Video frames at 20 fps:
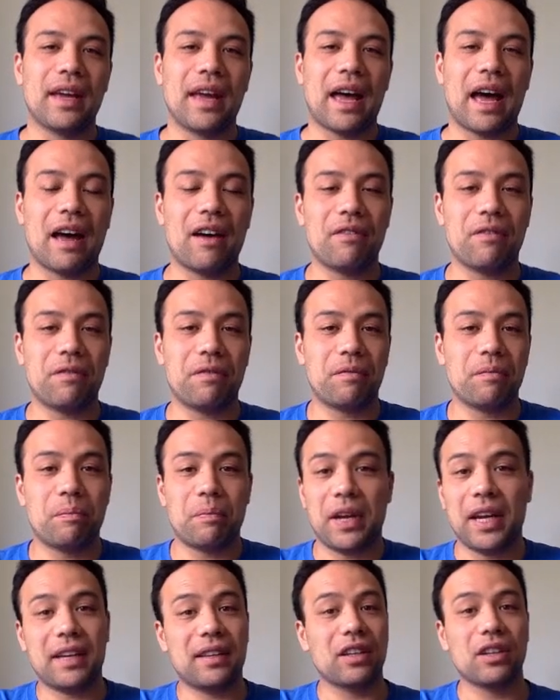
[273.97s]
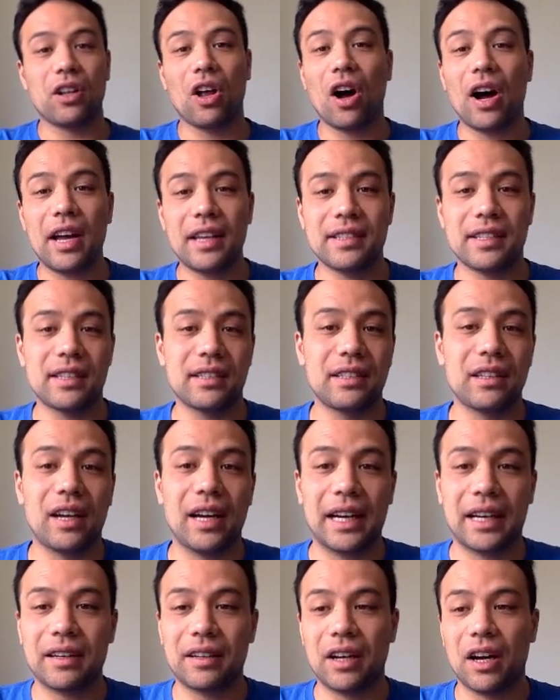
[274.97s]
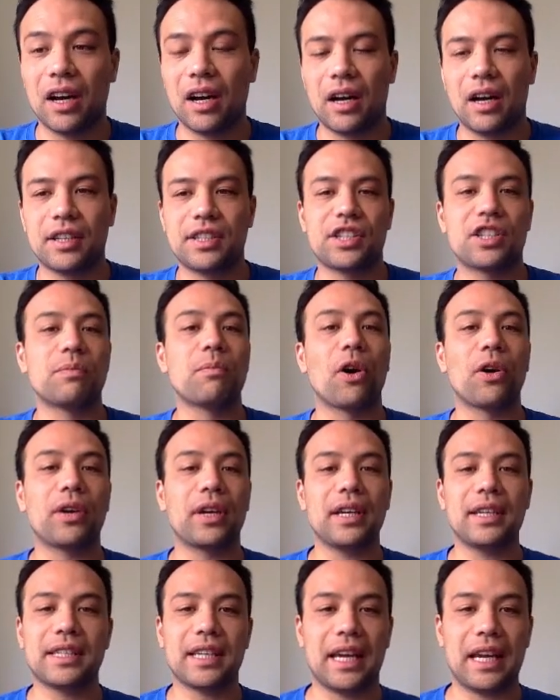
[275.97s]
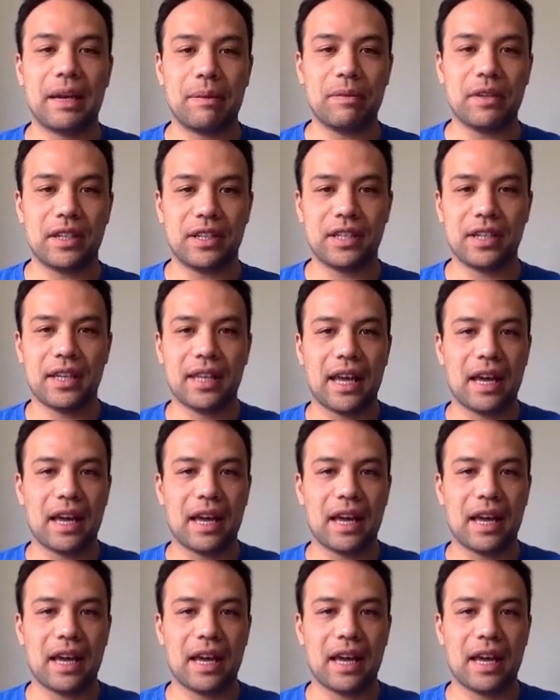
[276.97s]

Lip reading: have picked the Lions as like a smoky team this year.